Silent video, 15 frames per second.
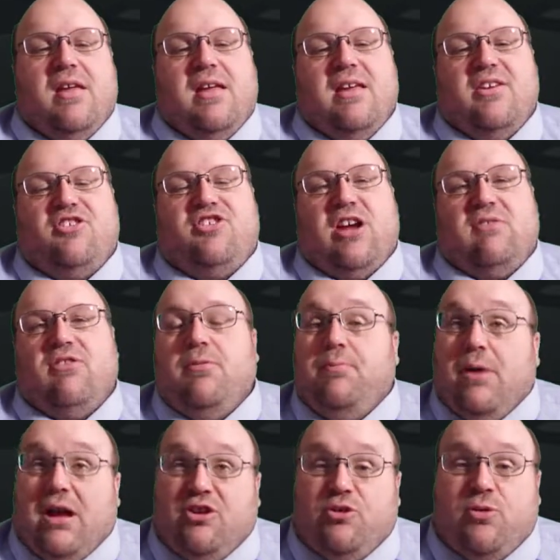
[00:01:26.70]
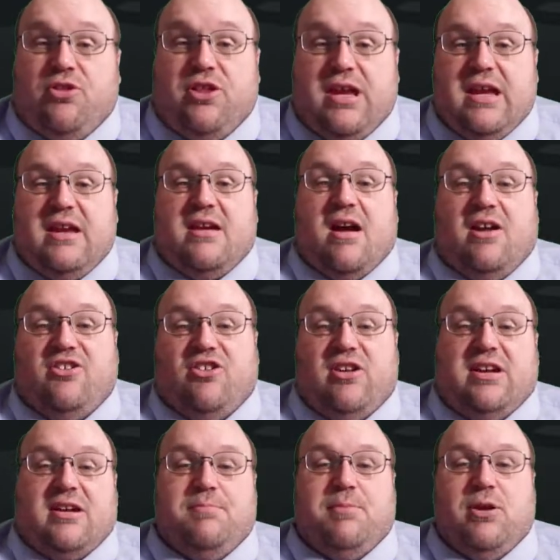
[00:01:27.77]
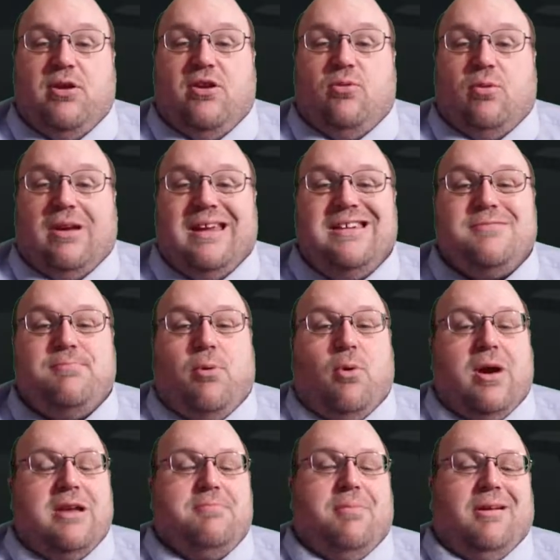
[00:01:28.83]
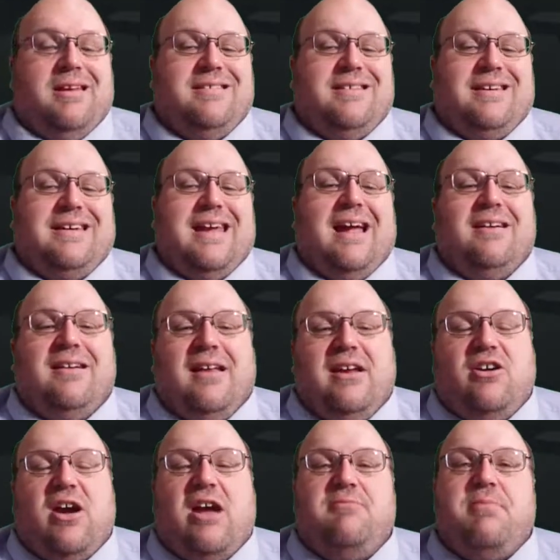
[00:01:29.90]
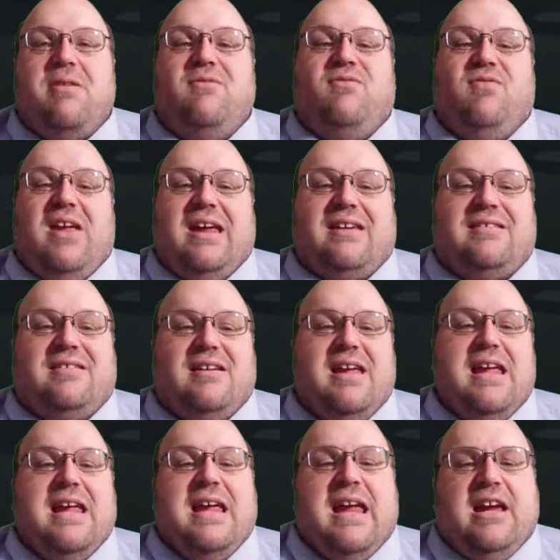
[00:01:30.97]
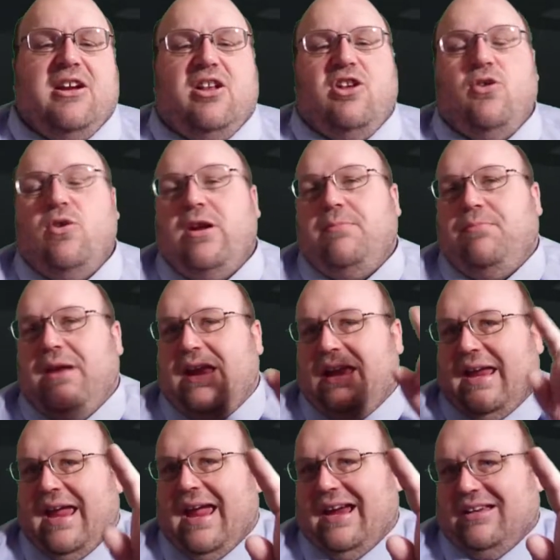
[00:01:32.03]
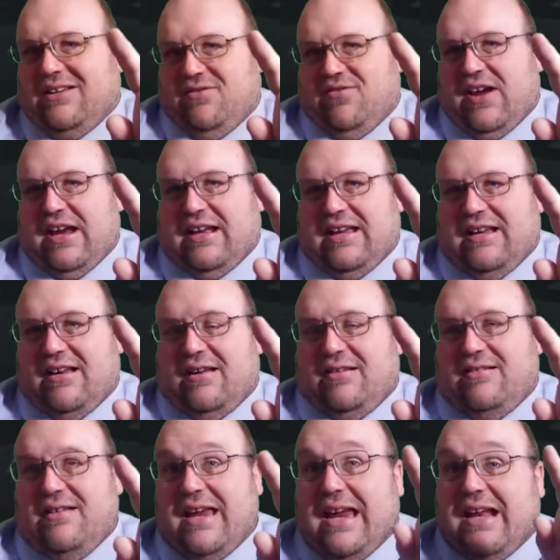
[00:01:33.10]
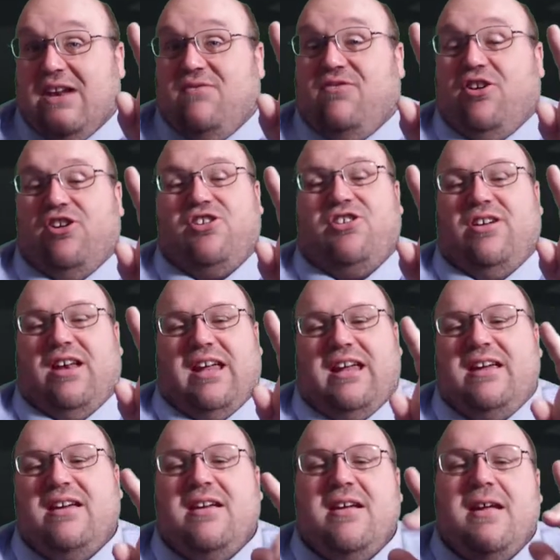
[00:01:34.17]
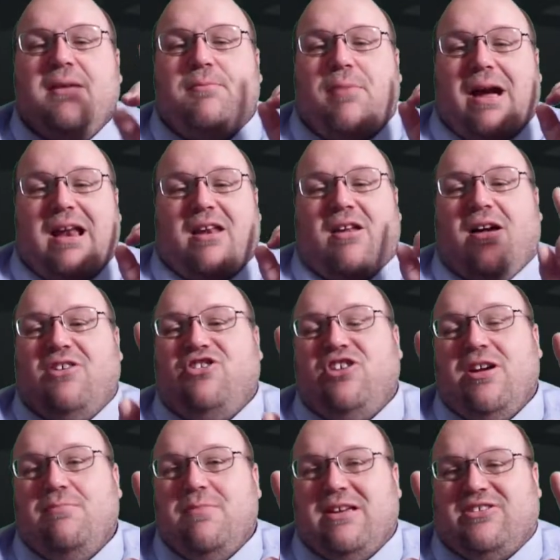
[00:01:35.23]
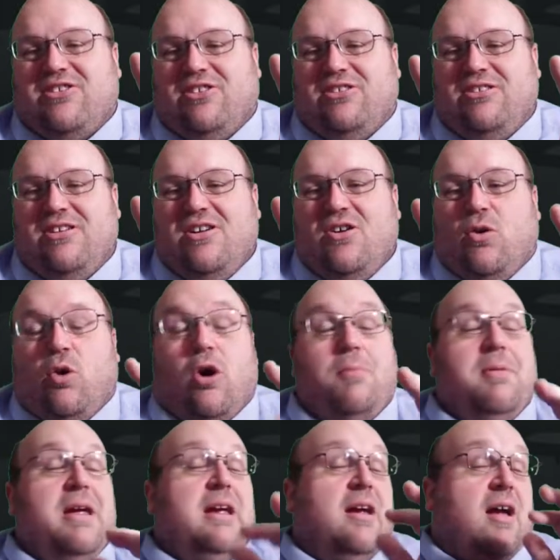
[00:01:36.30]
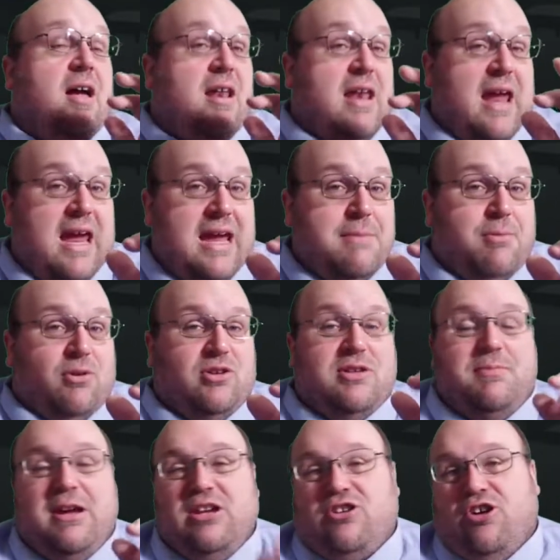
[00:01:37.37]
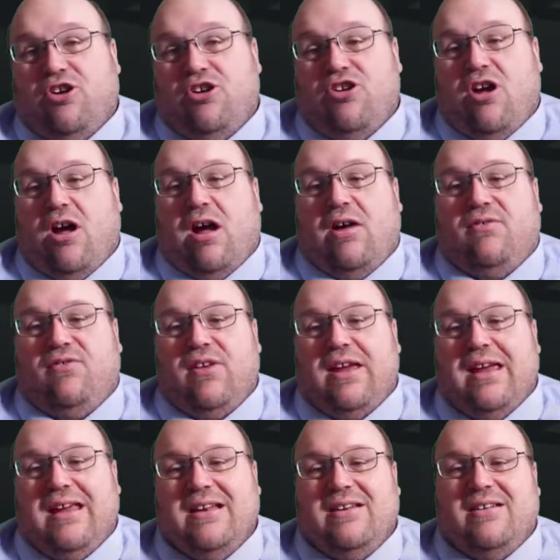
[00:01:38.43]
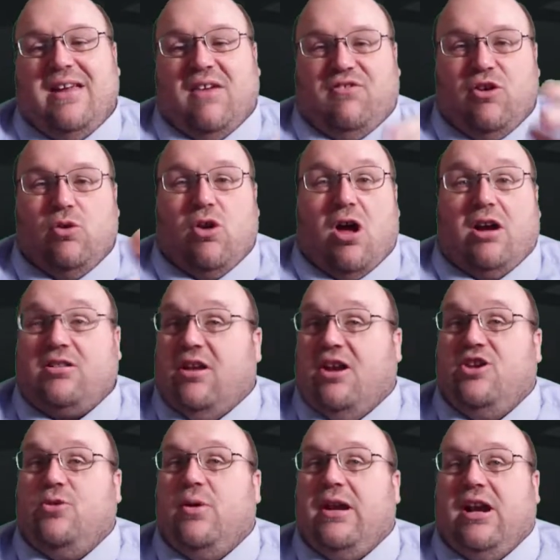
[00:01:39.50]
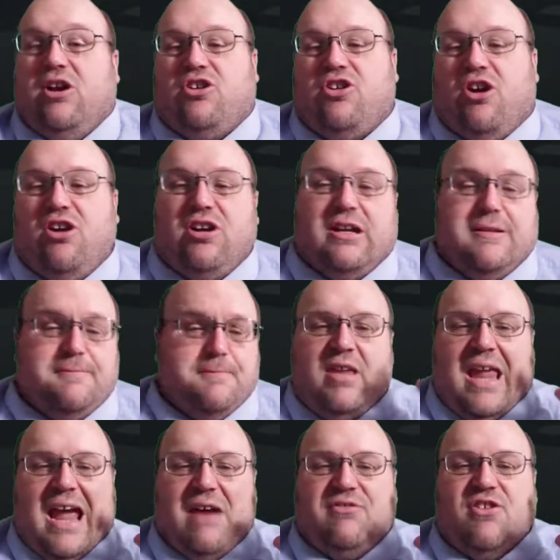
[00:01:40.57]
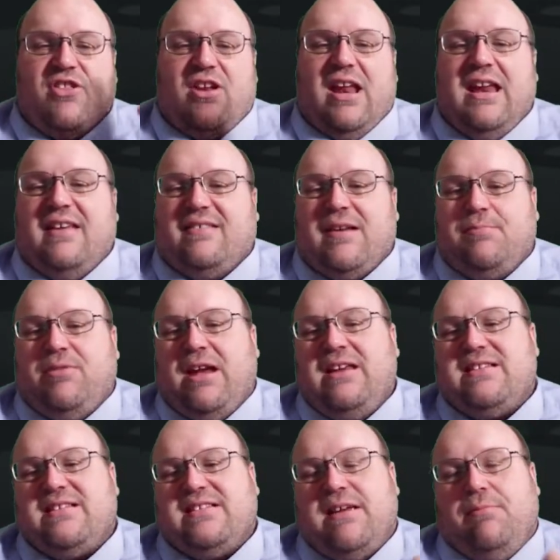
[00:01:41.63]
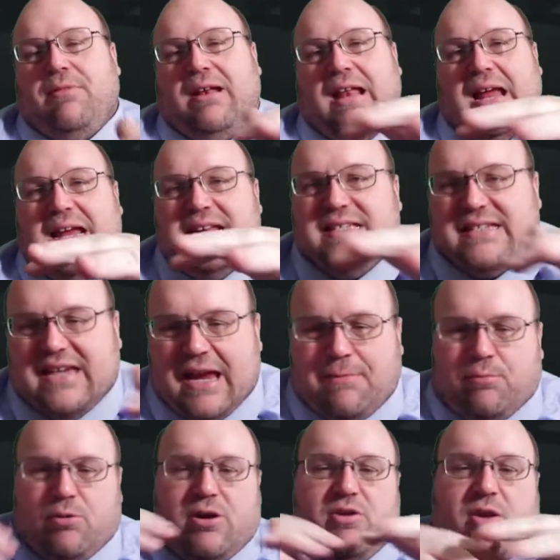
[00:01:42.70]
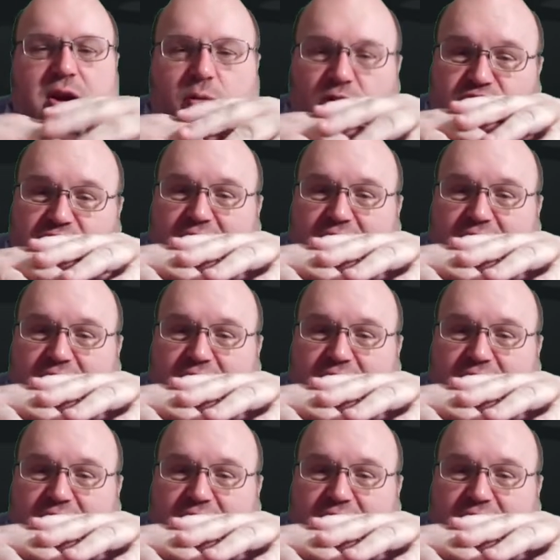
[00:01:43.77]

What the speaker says: Several bugs with the constantly computed release point ballistic calculator have been fixed, including being activated inadvertently by launching a missile or being unable to be turned off if you locked onto an air target. After the latest update, some landscape rendering was